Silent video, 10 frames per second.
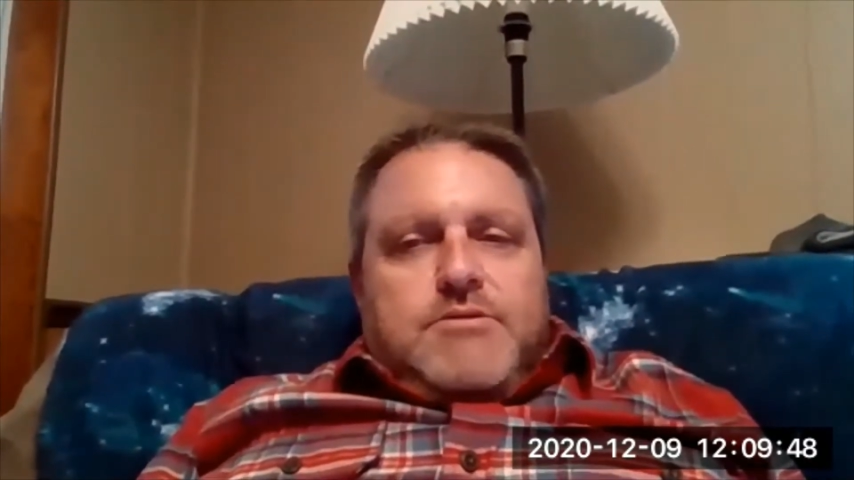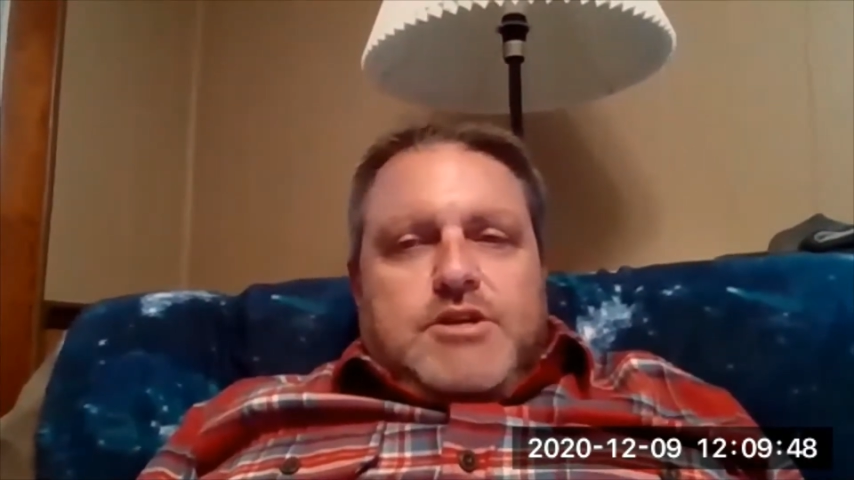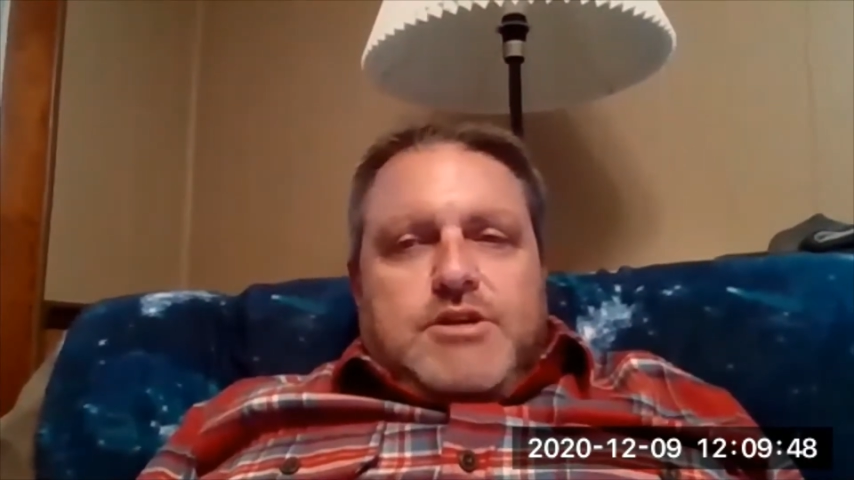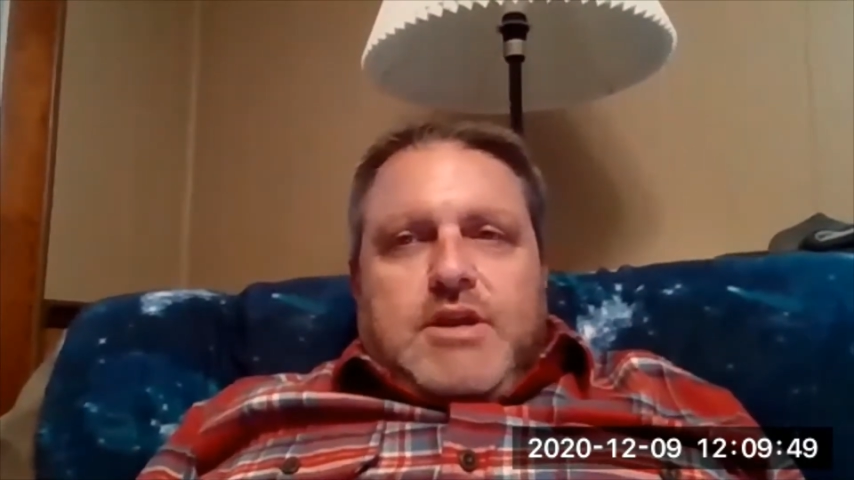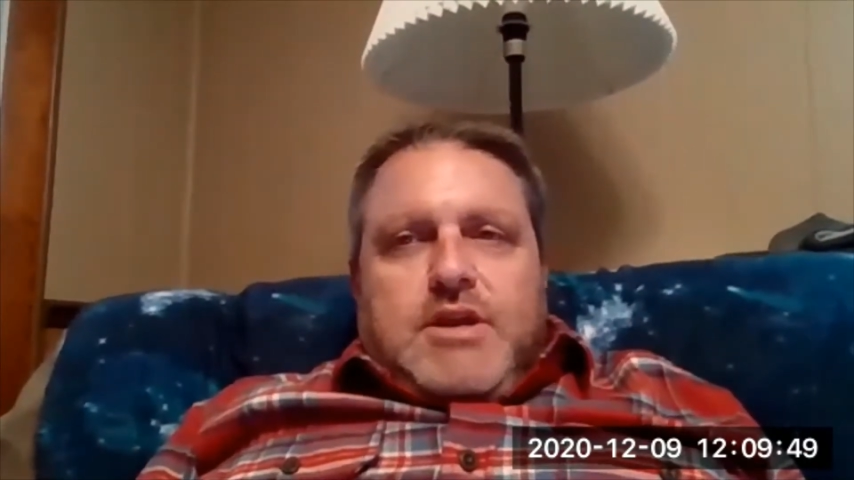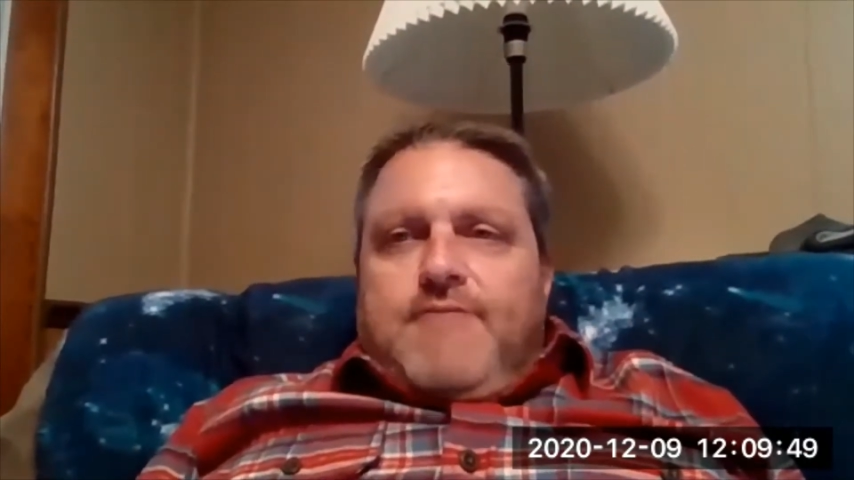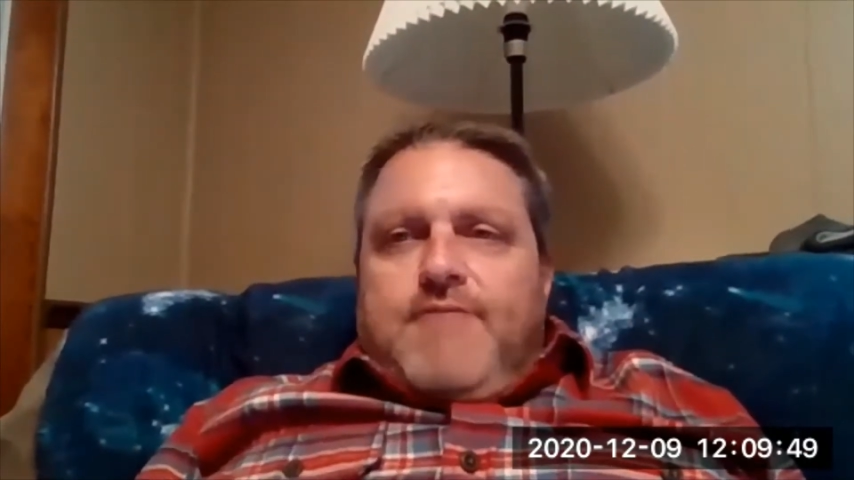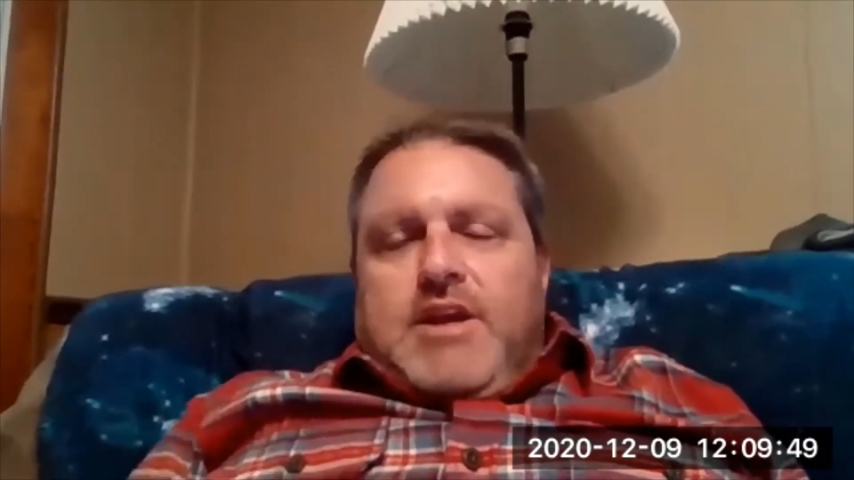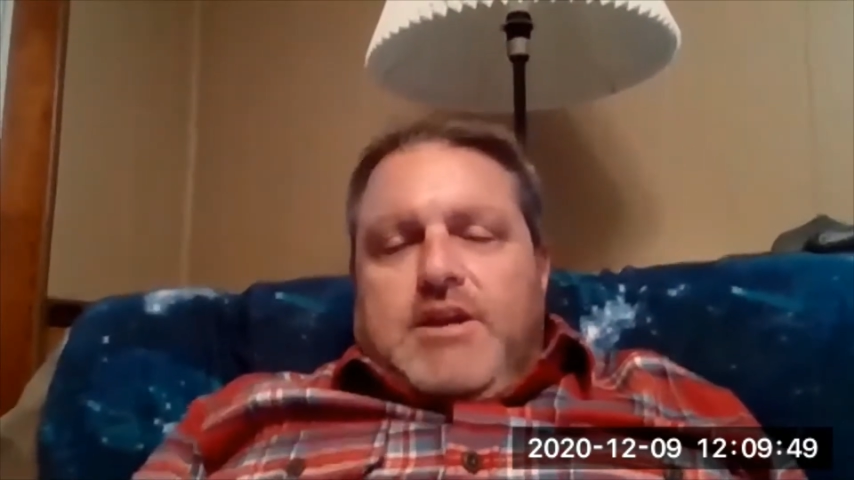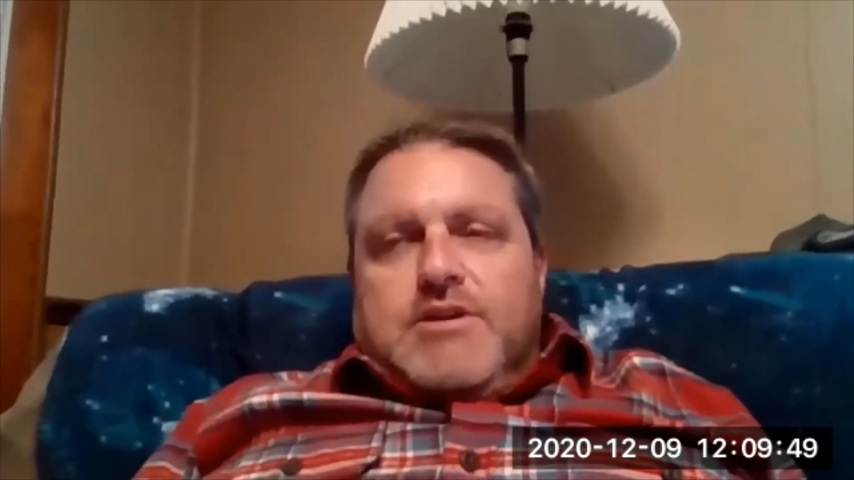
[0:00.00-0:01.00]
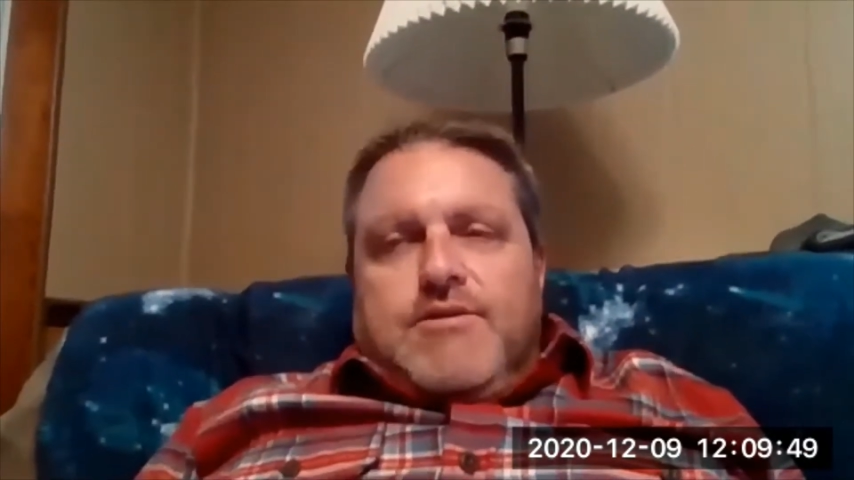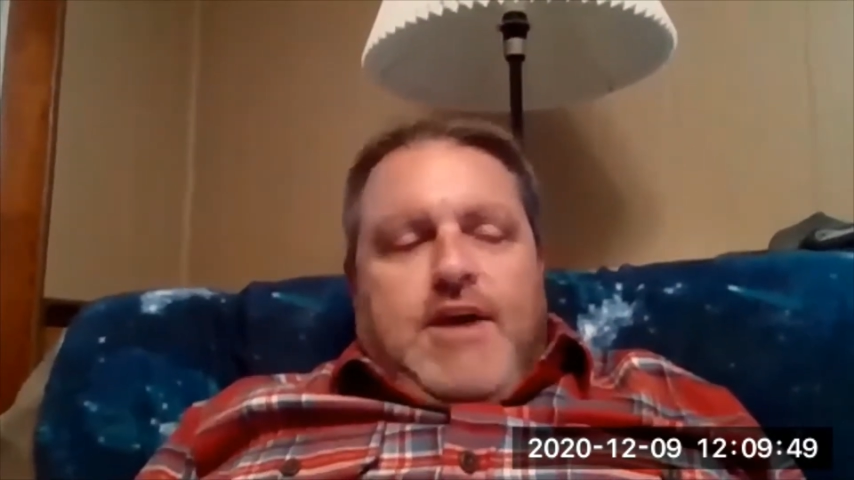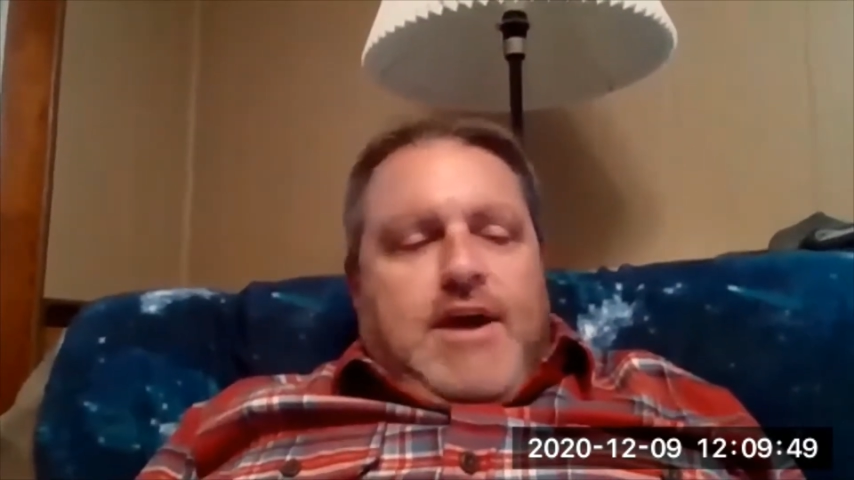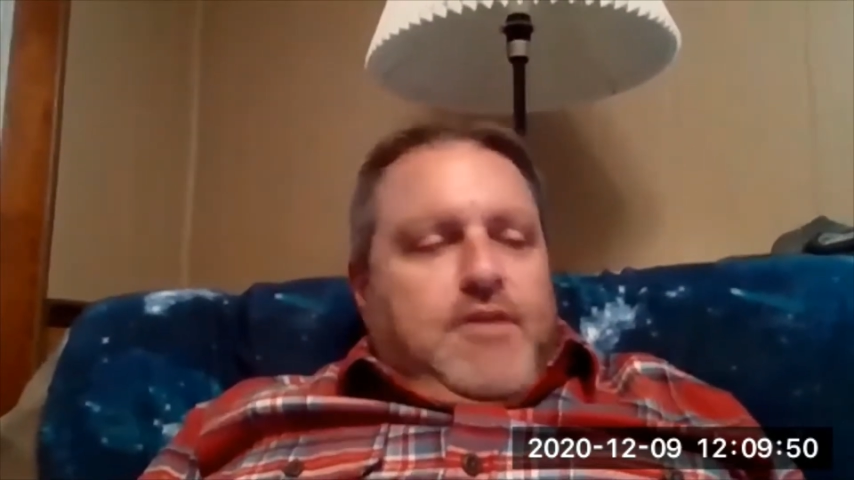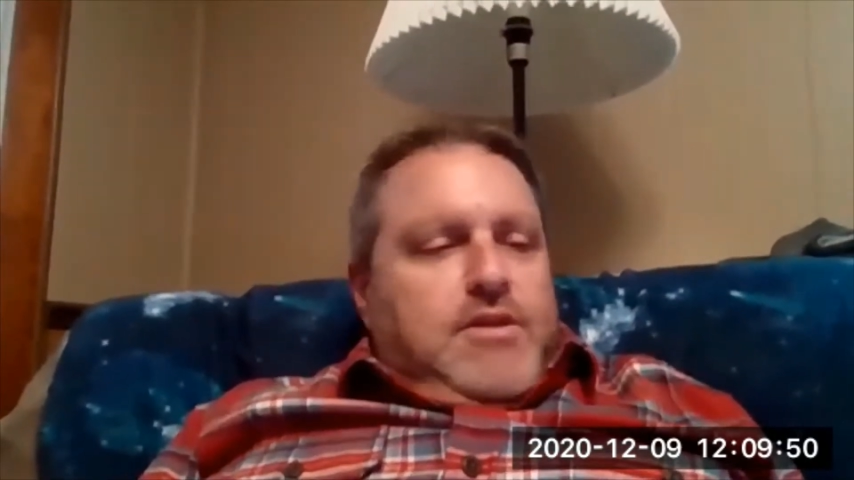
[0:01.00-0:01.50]
just the convenience of
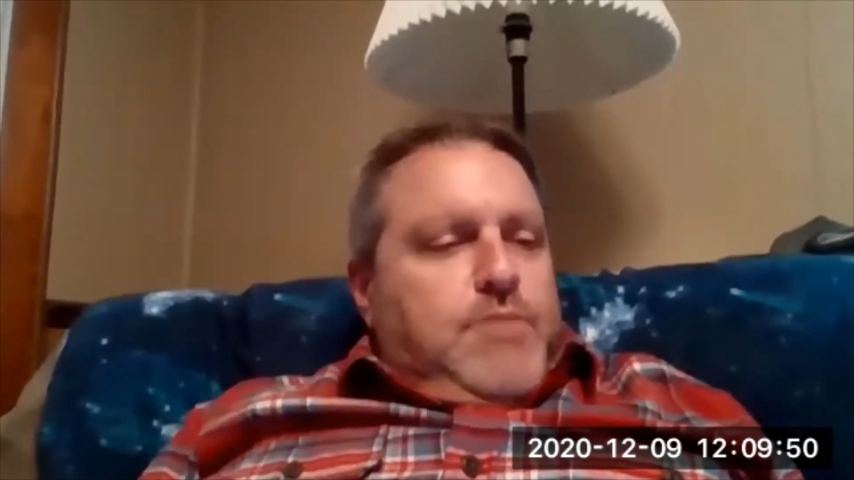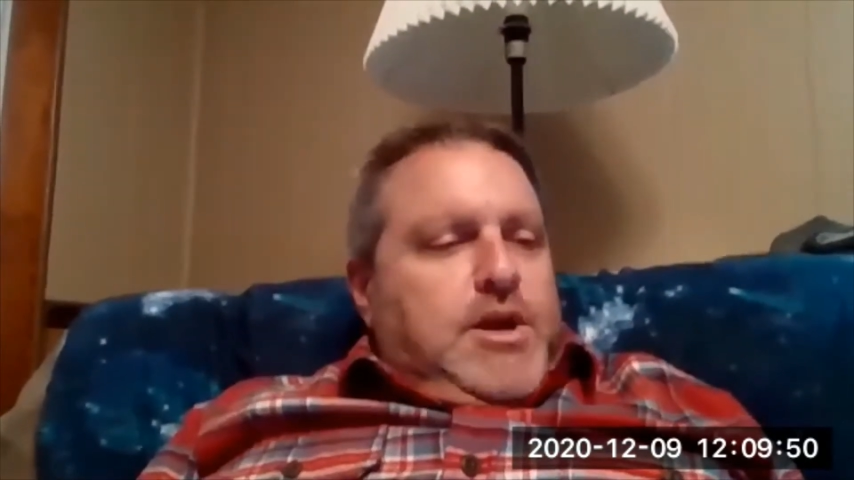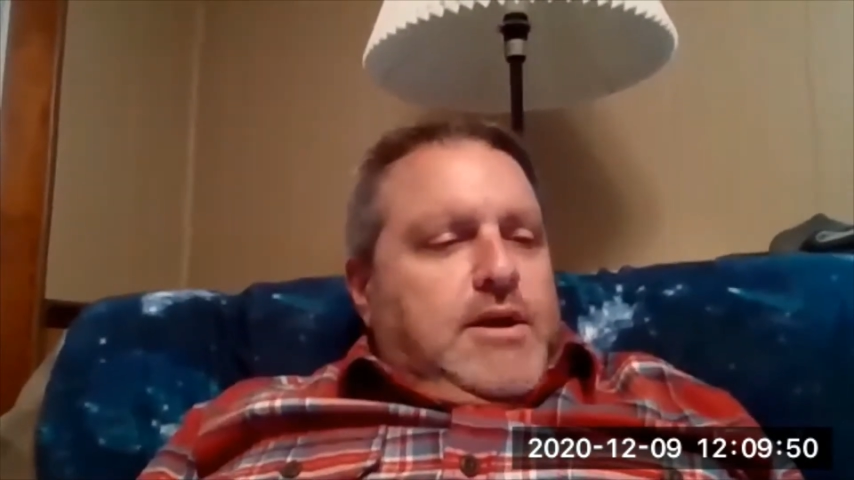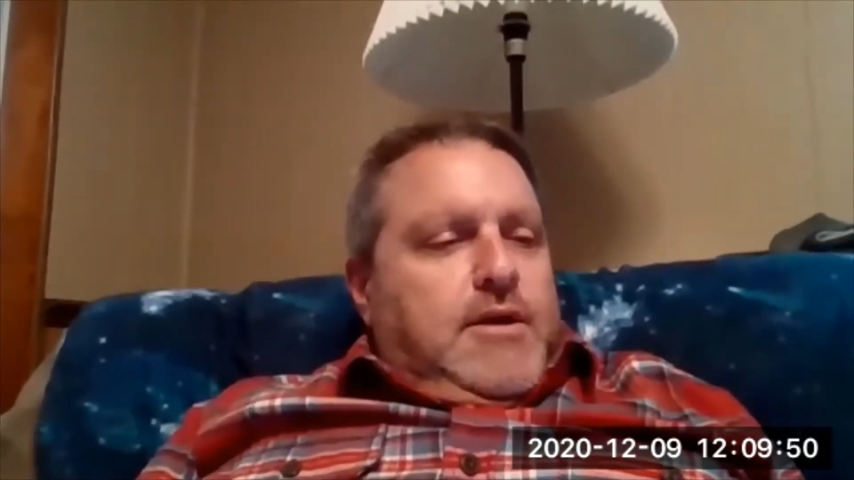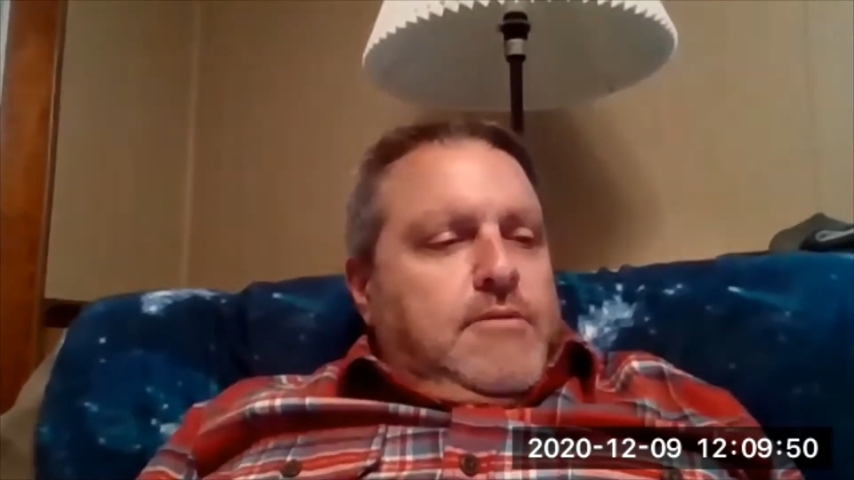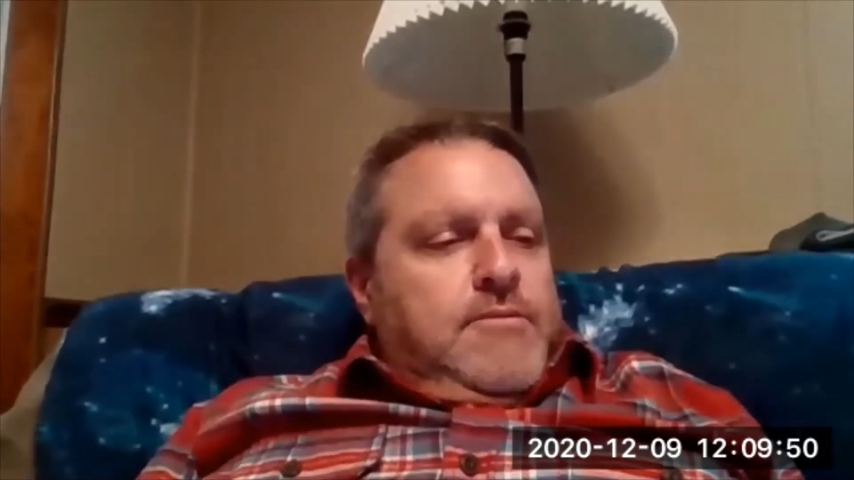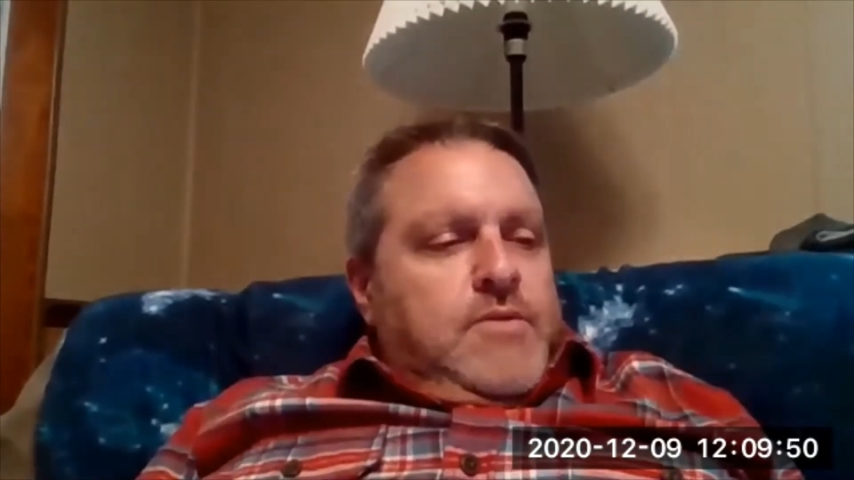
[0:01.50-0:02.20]
having them here.